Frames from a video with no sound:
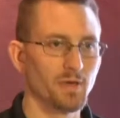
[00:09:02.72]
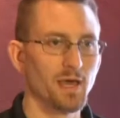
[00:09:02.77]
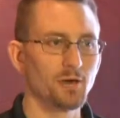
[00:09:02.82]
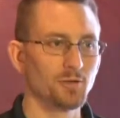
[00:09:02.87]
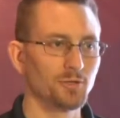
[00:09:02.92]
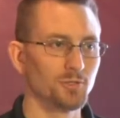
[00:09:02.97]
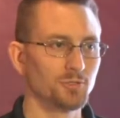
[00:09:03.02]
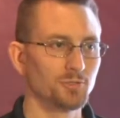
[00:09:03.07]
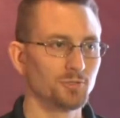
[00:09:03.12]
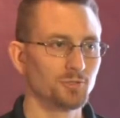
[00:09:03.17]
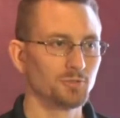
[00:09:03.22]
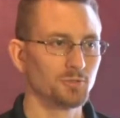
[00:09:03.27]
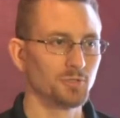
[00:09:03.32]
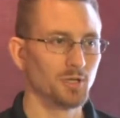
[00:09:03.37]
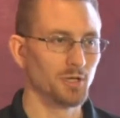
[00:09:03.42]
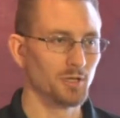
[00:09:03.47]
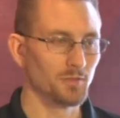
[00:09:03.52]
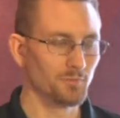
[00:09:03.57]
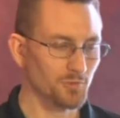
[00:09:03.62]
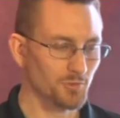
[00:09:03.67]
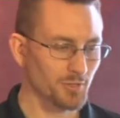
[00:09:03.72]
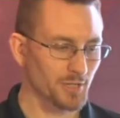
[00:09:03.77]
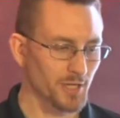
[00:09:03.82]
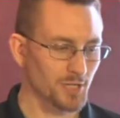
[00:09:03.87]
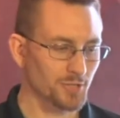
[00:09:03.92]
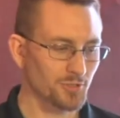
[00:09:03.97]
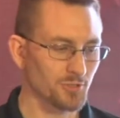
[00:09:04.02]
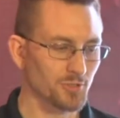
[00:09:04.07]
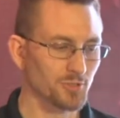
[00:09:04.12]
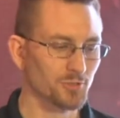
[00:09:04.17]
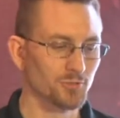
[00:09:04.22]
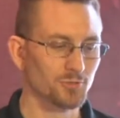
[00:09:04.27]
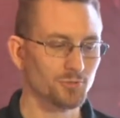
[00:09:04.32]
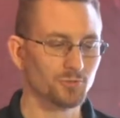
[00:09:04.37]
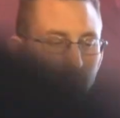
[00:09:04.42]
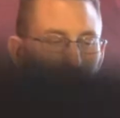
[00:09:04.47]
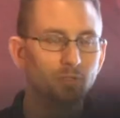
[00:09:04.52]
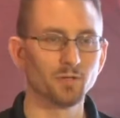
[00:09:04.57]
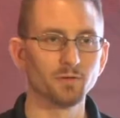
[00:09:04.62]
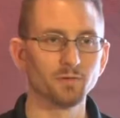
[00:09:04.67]
outage. If you catch things
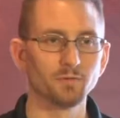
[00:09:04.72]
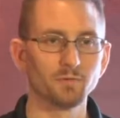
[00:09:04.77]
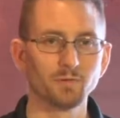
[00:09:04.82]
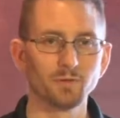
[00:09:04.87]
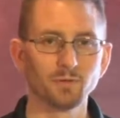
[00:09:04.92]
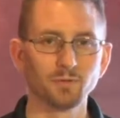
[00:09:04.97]
soon enough,